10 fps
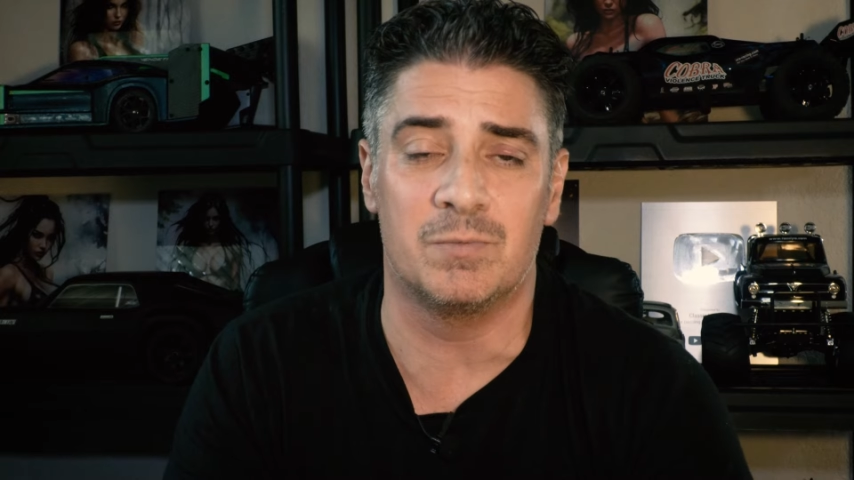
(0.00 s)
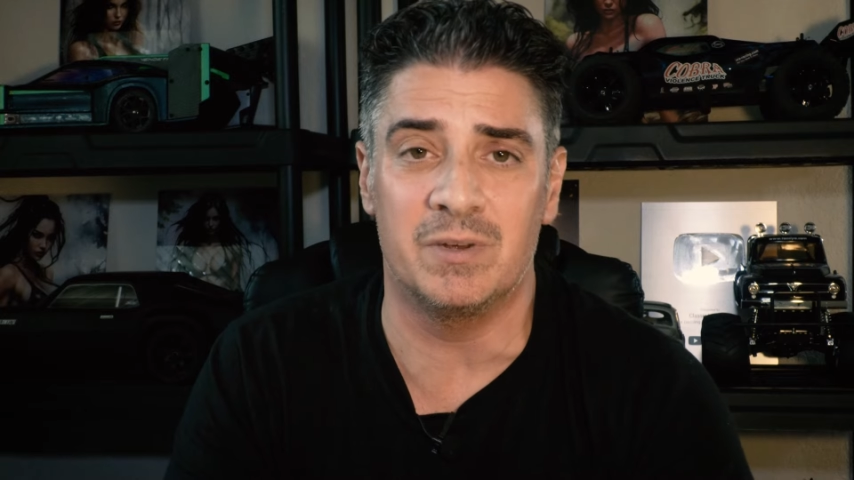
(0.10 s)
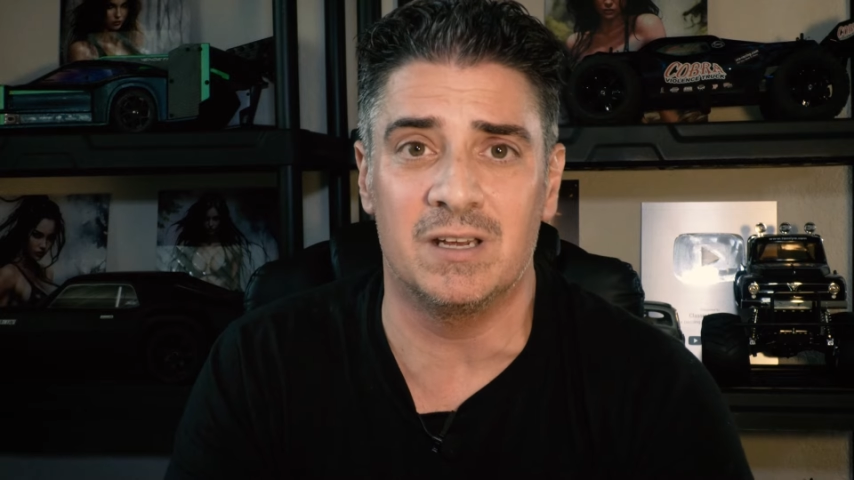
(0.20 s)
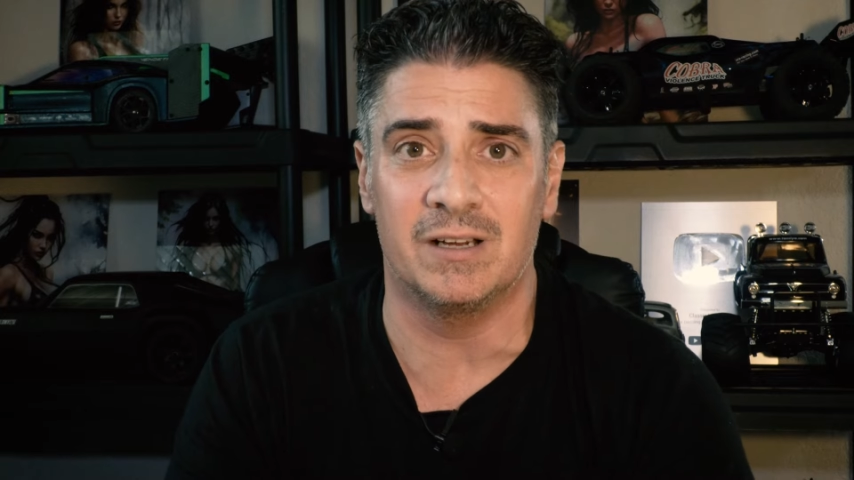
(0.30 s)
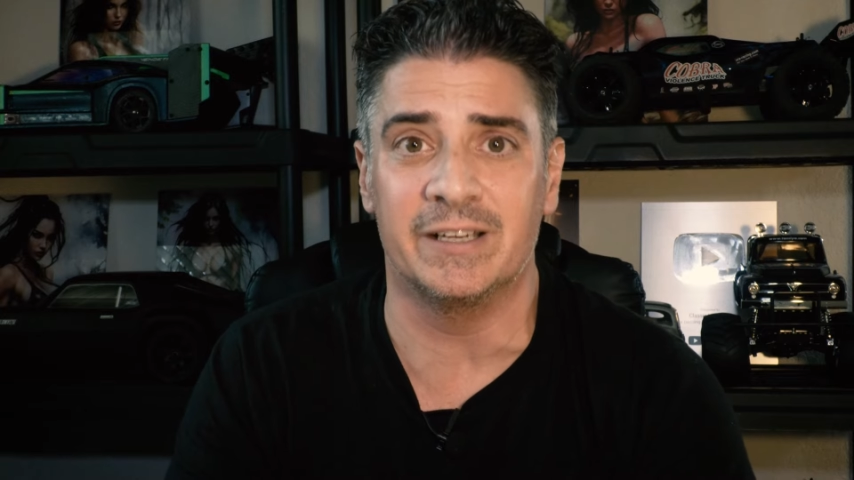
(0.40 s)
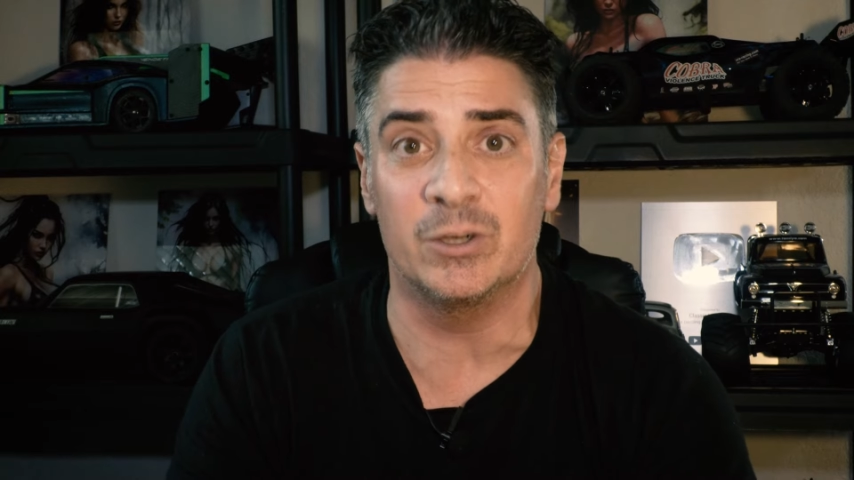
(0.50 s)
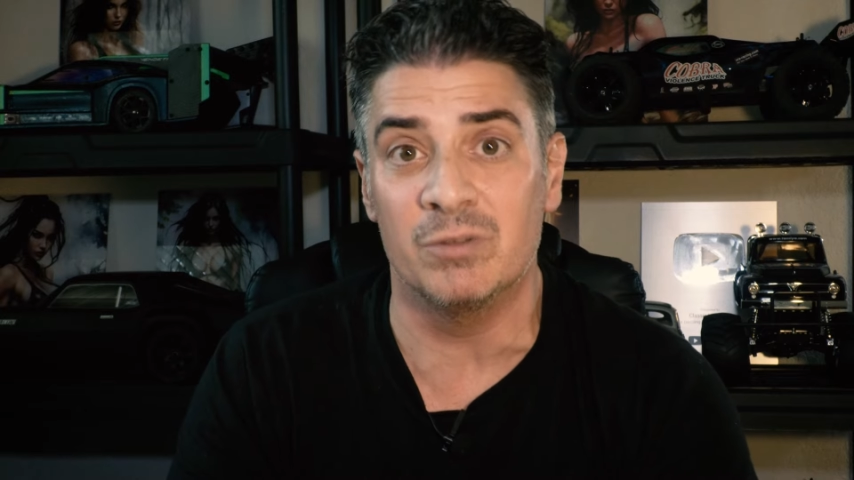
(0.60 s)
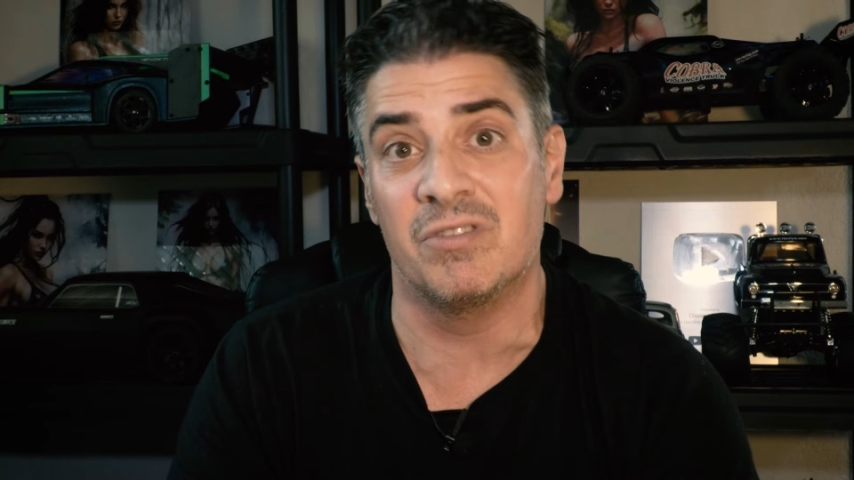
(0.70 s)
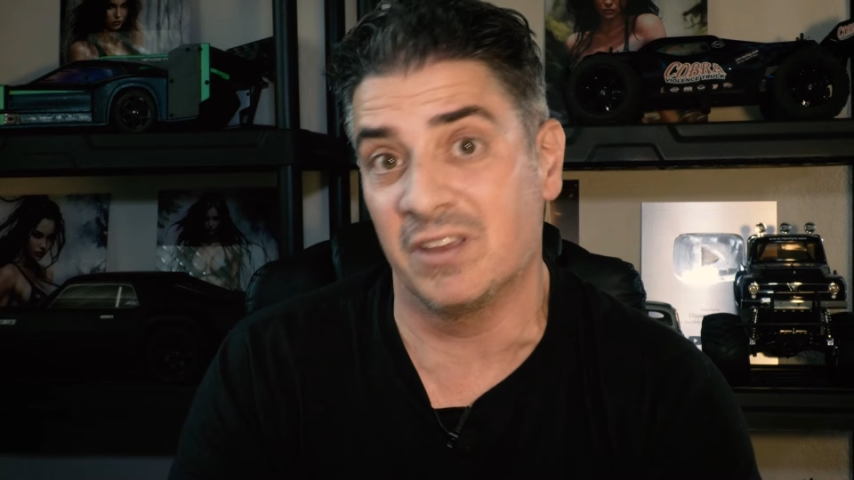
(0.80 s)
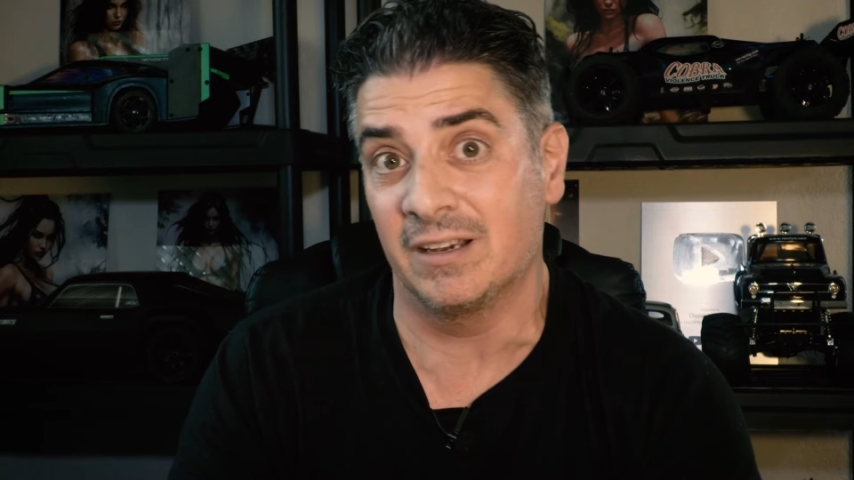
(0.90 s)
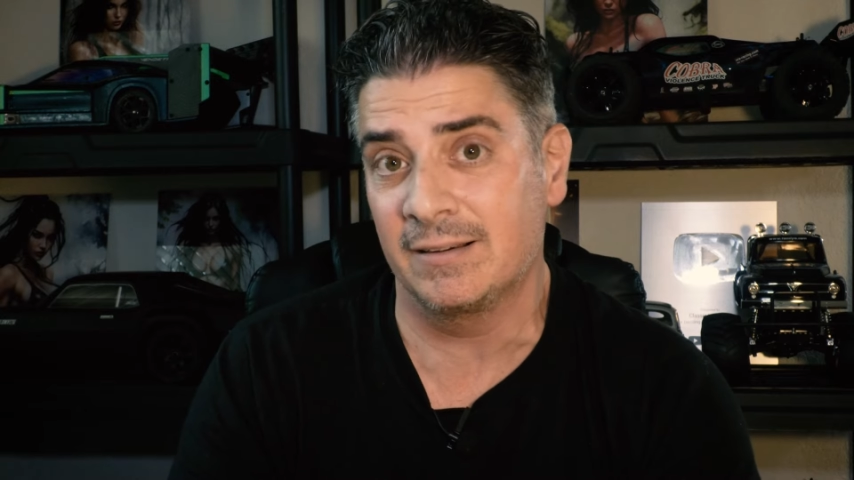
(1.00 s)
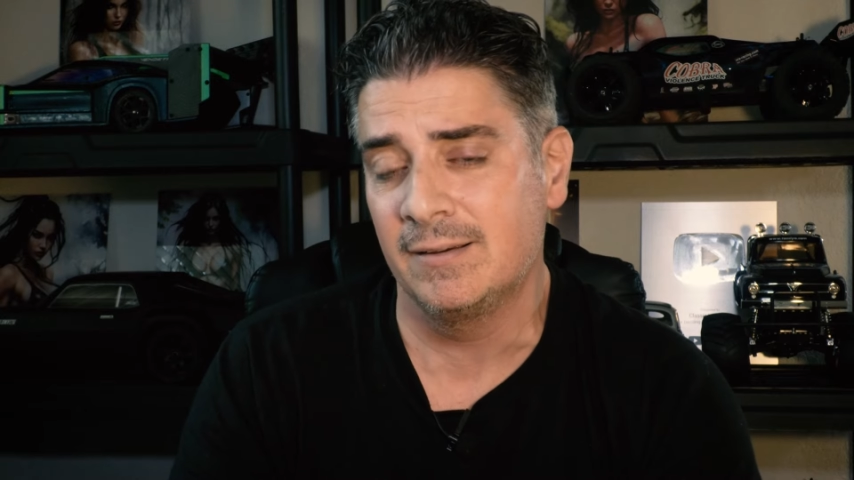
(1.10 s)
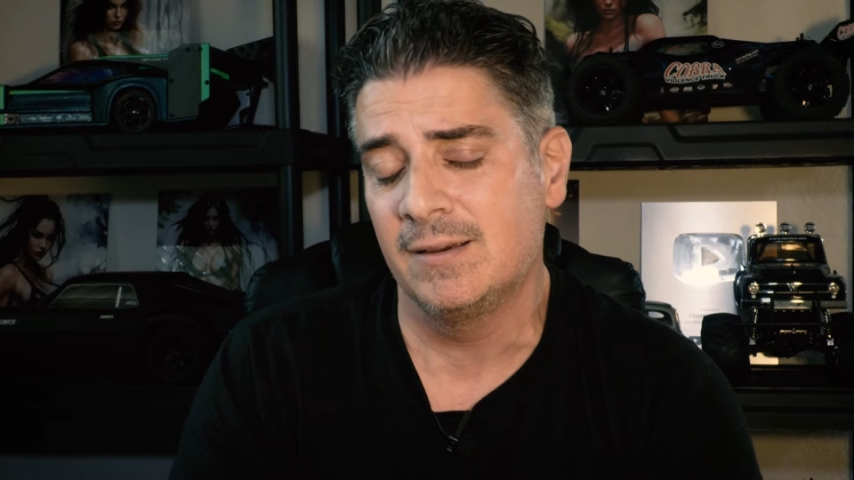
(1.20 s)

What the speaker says: to be a good thing.